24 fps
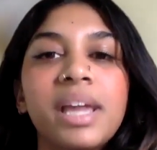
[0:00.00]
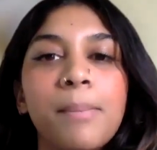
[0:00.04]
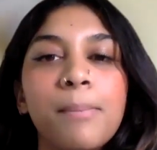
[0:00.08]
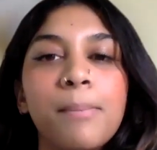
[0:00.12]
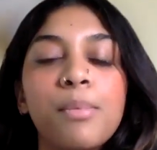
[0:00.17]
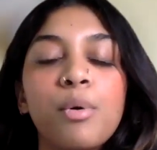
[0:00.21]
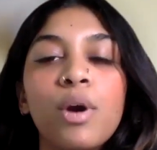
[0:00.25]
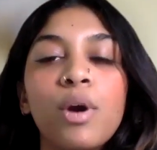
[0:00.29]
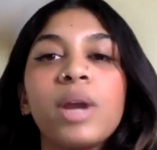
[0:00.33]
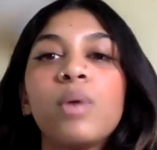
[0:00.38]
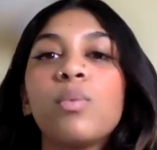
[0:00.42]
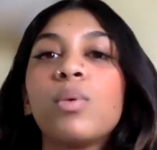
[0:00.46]

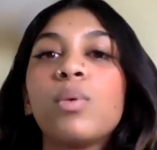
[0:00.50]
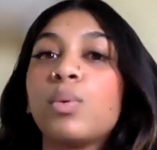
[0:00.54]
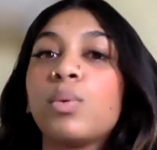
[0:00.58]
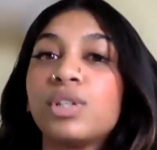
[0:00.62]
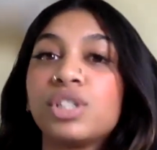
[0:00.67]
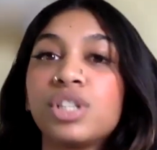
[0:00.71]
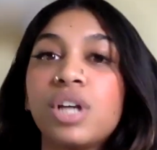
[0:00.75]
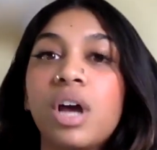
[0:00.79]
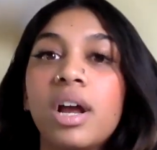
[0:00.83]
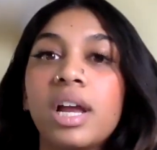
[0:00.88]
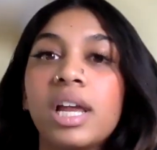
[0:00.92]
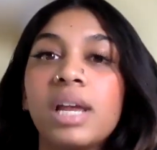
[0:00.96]
important when we're
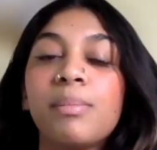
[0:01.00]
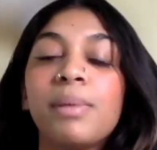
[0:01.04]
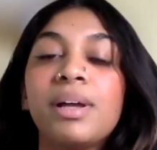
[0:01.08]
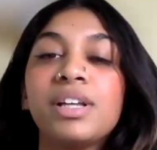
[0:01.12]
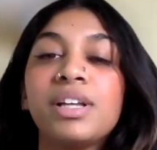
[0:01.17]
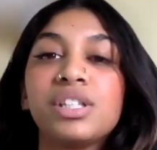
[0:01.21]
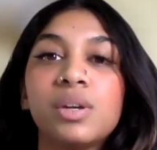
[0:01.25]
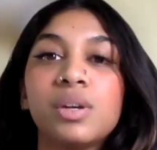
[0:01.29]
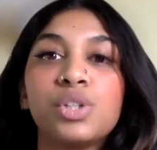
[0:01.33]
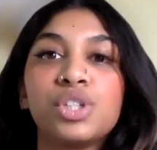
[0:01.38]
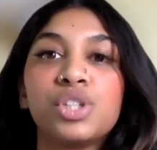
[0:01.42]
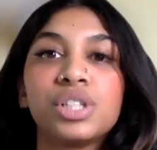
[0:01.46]
talking
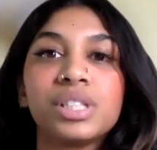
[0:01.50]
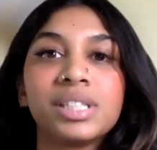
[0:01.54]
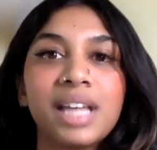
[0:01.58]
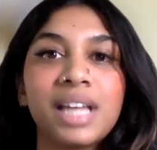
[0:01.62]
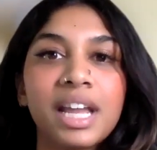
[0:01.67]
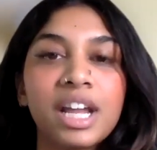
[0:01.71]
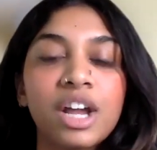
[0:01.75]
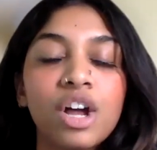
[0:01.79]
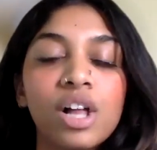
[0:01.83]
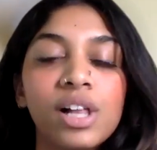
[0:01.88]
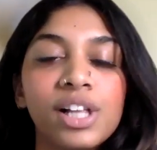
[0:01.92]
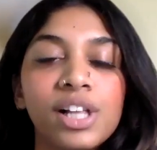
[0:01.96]
about social
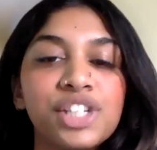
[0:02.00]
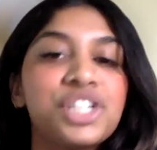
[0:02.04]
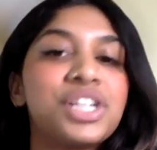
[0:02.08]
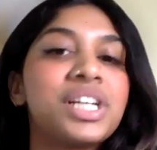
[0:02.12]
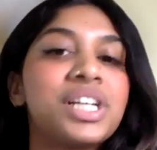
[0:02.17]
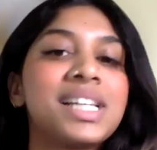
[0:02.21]
psychology